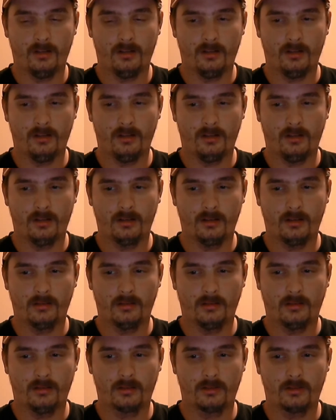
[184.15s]
on
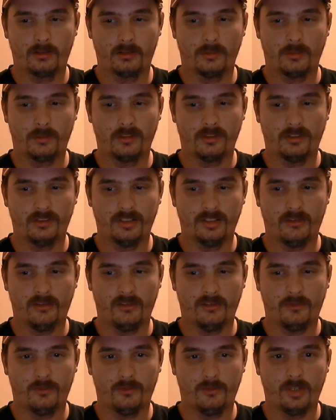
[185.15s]
October the 10th
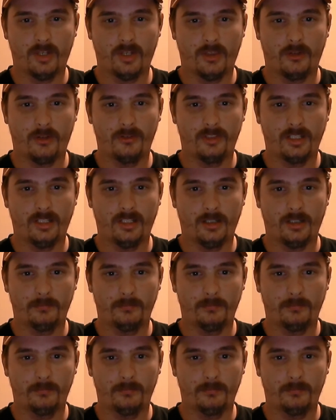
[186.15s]
of 2013.